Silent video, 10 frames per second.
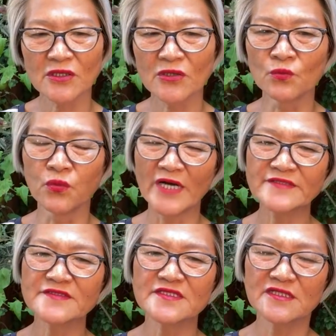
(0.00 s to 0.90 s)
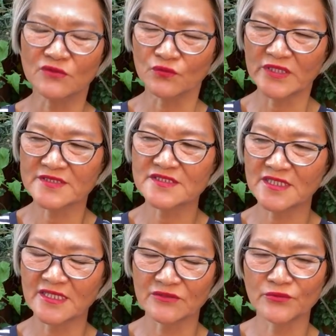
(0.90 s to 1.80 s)
one thing we
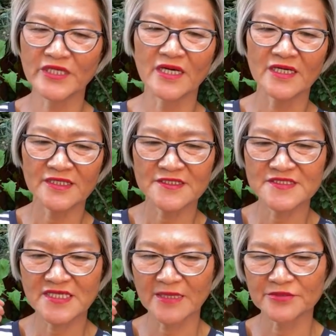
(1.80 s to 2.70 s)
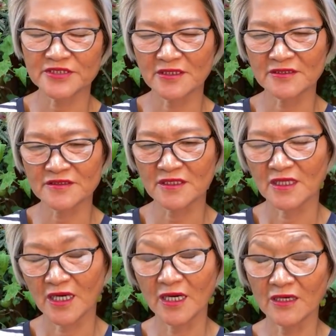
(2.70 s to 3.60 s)
say, we accept as
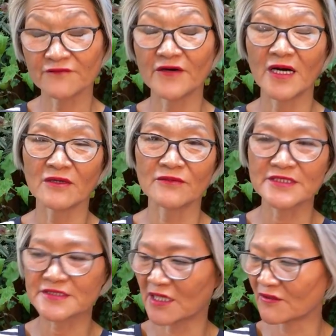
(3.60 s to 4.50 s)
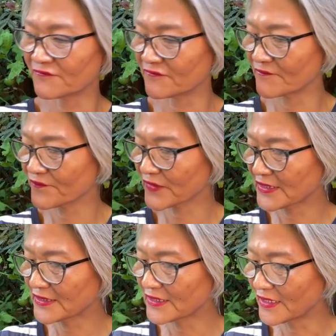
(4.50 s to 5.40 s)
of ourselves.
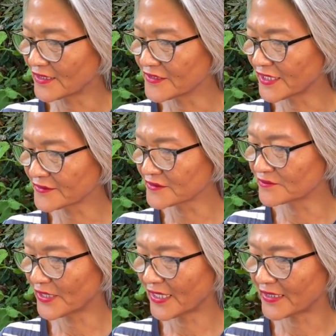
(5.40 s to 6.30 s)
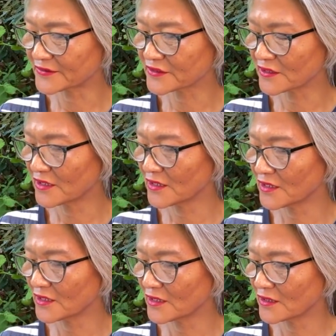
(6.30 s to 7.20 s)
Another part,
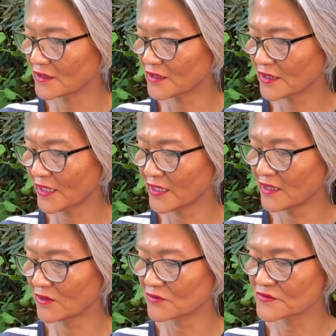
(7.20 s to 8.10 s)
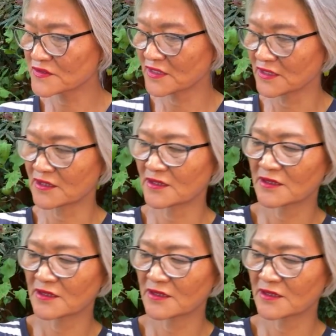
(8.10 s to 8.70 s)
chaotic,